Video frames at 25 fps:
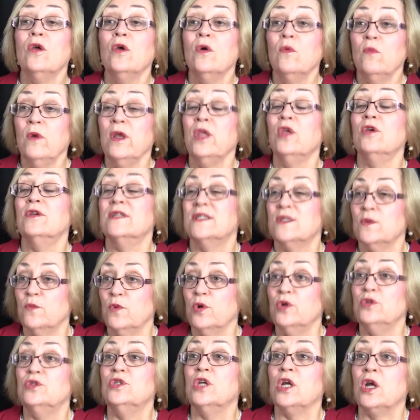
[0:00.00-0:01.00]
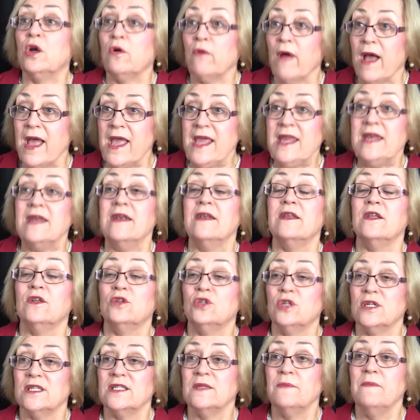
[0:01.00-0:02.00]
we use the word degraded,
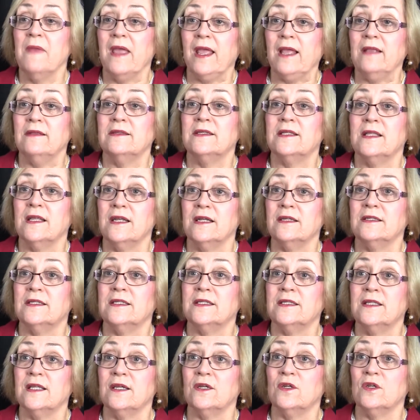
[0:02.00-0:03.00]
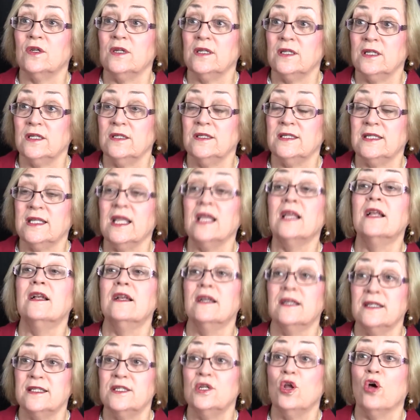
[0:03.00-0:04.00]
it just means that the
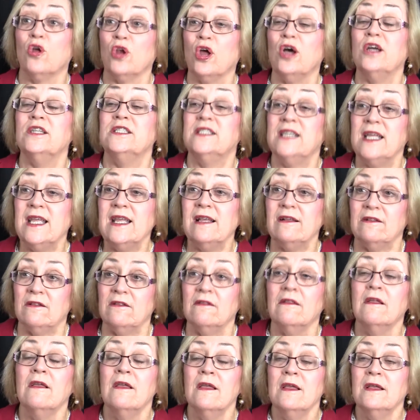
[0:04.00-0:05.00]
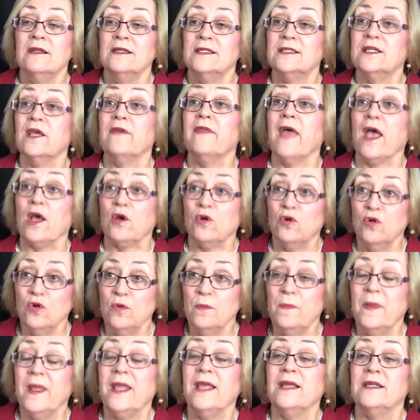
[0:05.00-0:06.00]
signal is not ideal. So that
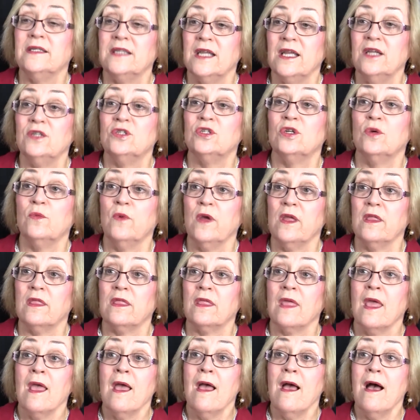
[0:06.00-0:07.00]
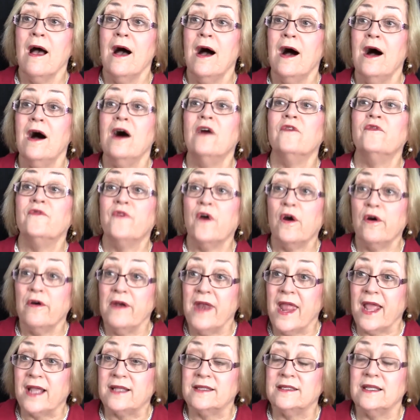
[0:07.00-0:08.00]
could be a teacher with a
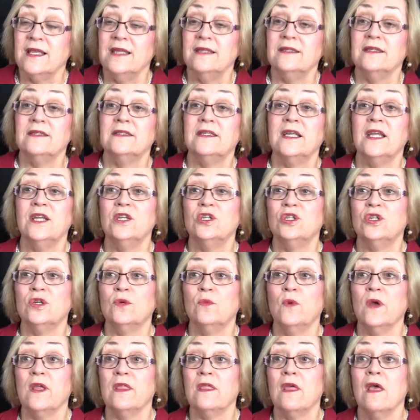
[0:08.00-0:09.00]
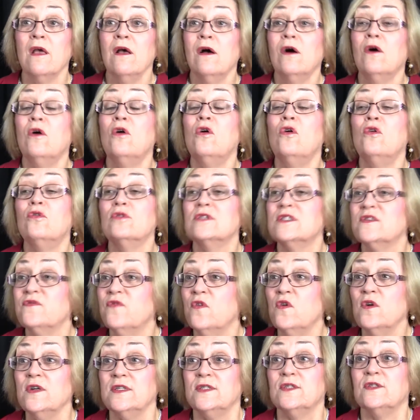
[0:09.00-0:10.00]
foreign accent, a teacher with a hoarse
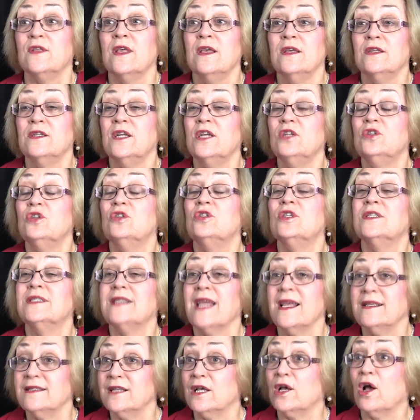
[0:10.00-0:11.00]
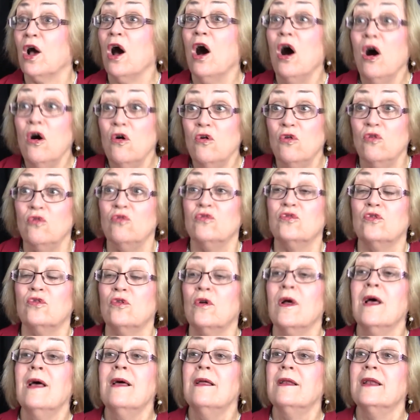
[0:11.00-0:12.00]
voice, teacher just has a cold
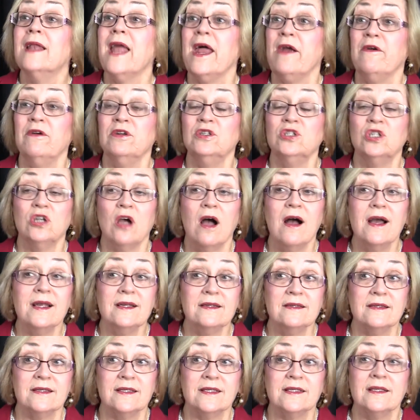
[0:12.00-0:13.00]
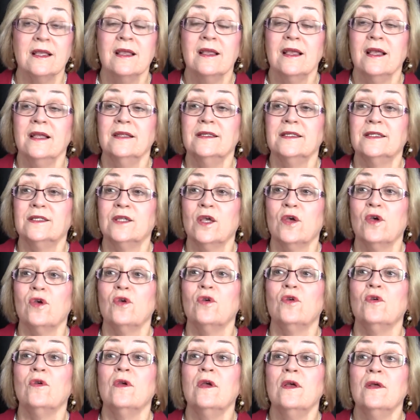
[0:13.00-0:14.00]
or laryngitis, and
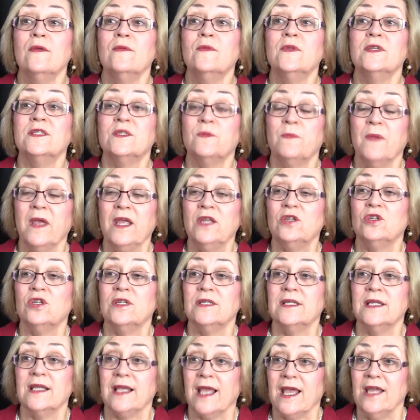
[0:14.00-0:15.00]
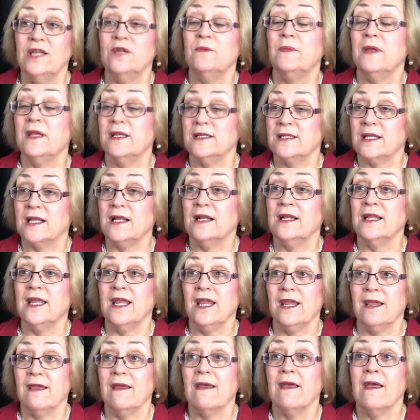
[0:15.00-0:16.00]
so the speech isn't going to be as
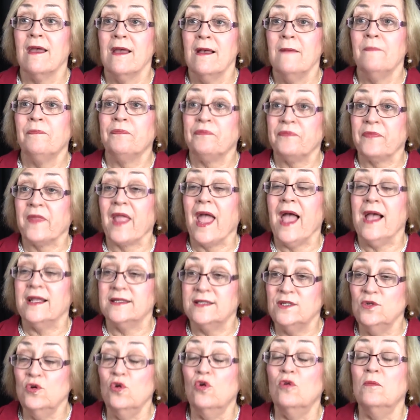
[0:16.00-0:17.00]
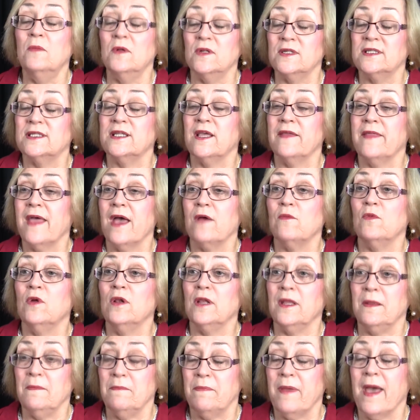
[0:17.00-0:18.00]
clear as normal, so that
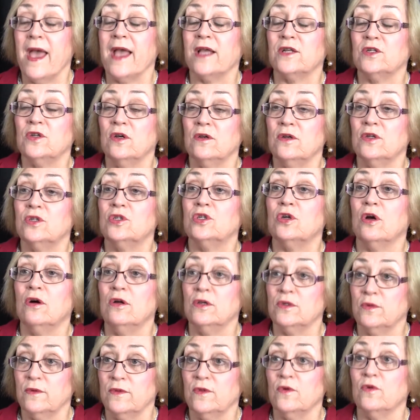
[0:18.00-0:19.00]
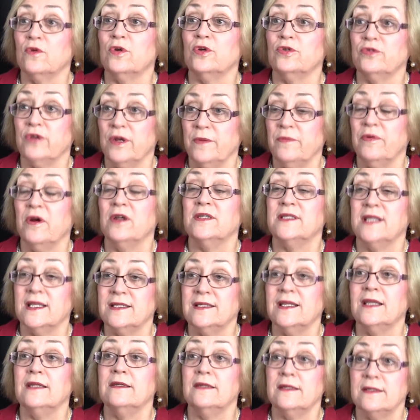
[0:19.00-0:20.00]
will impact on a child with auditory
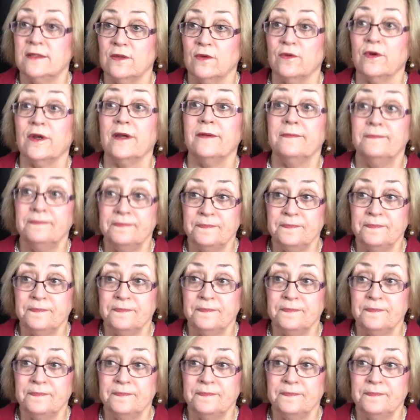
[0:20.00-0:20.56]
processing disorder.